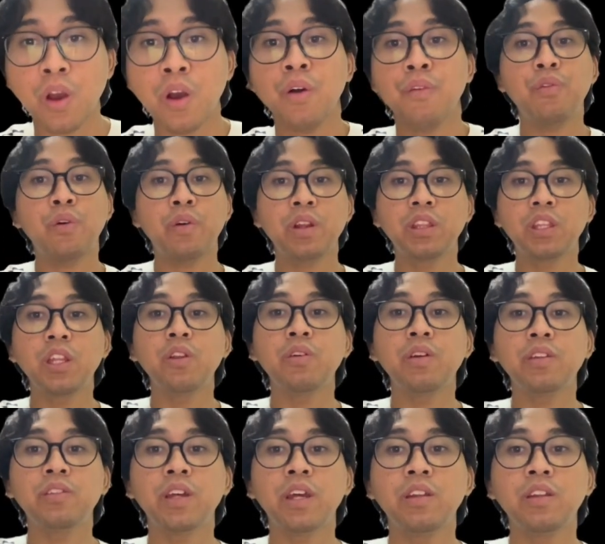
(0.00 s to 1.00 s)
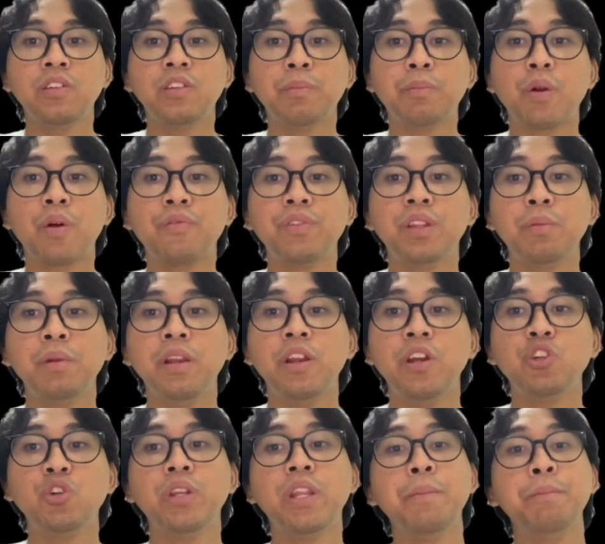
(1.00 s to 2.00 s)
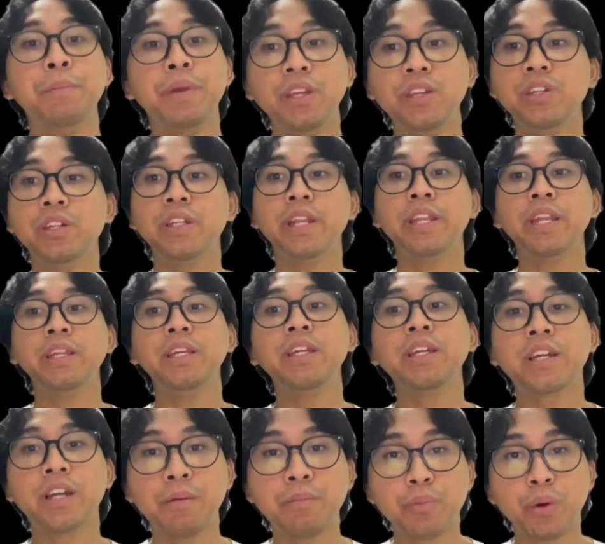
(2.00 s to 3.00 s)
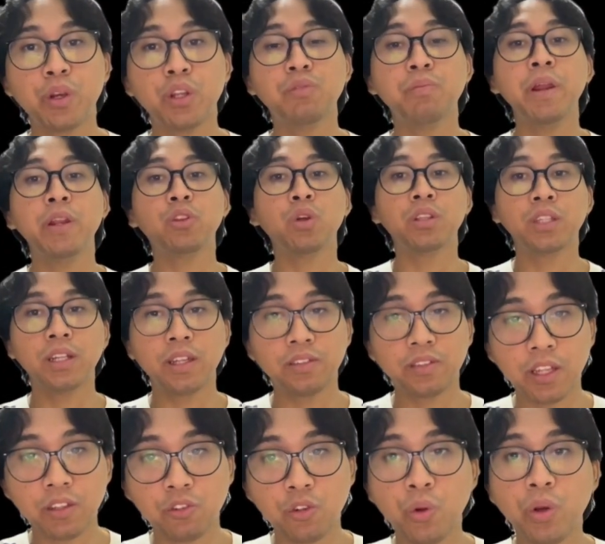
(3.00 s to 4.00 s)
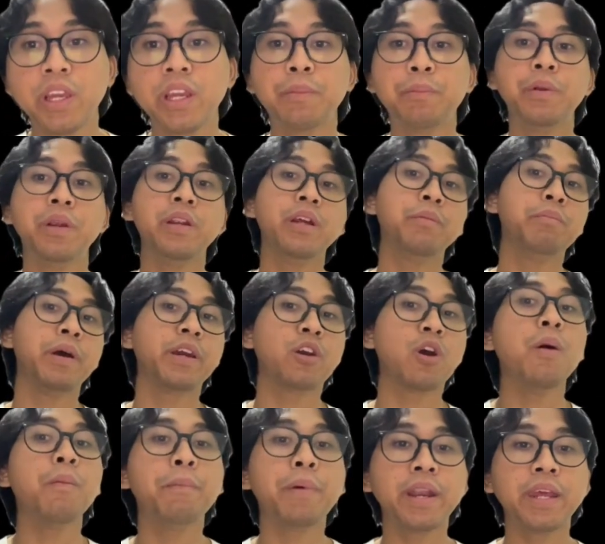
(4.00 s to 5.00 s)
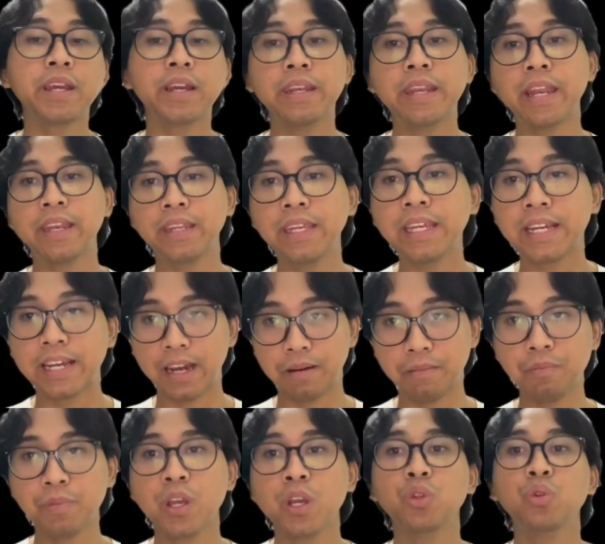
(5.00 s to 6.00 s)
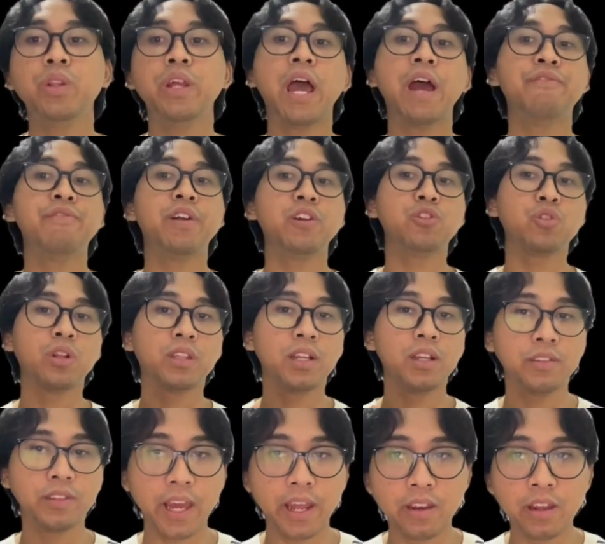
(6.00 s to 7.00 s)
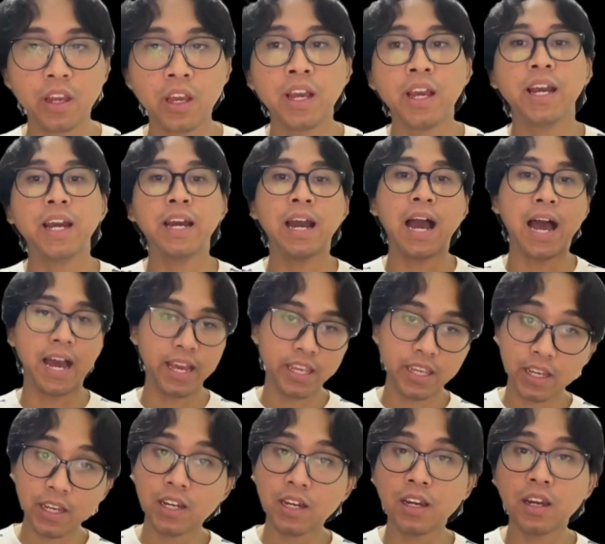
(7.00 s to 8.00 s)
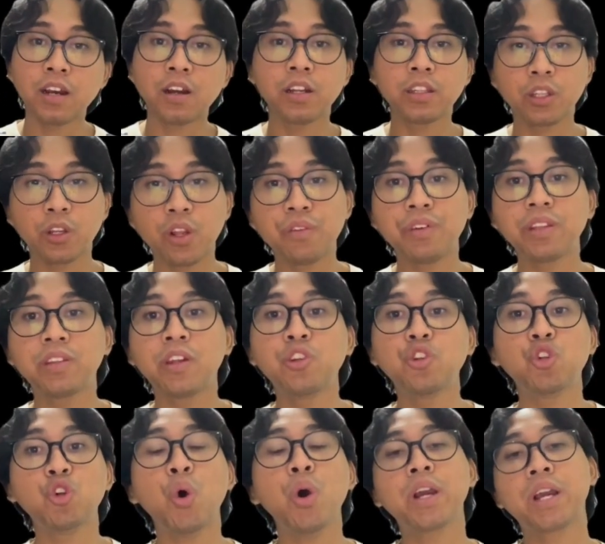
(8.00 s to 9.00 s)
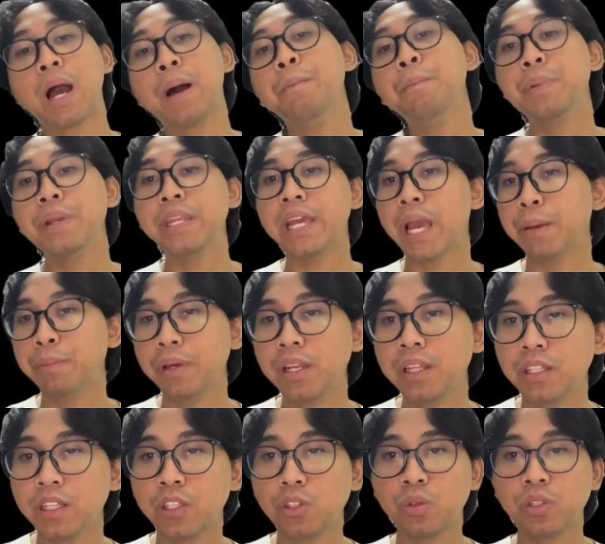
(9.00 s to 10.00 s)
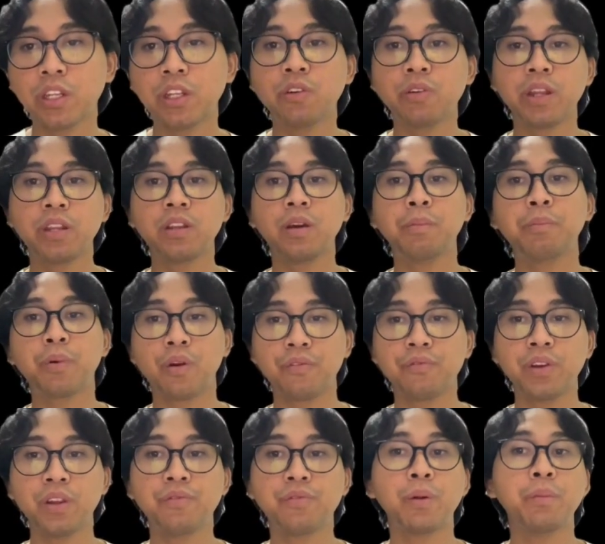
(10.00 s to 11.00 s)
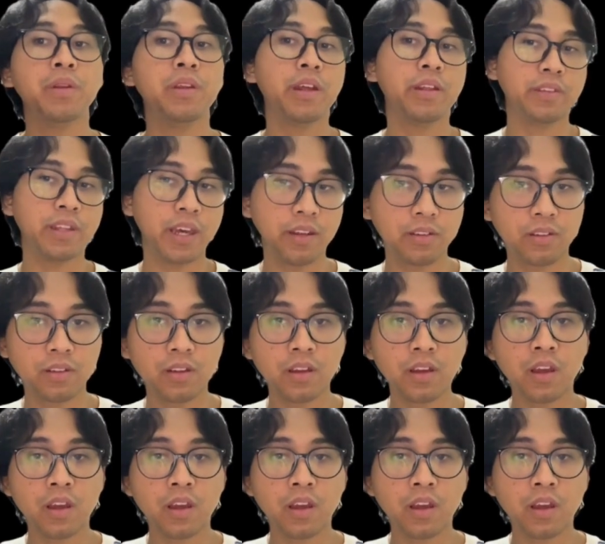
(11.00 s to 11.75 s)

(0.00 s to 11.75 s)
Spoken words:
For return on asset is a profitability ratio that measures the net income produced by the total asset during a period by comparing a net income to the average total asset. A higher return on asset shows a company ability to generate a profit from its assets.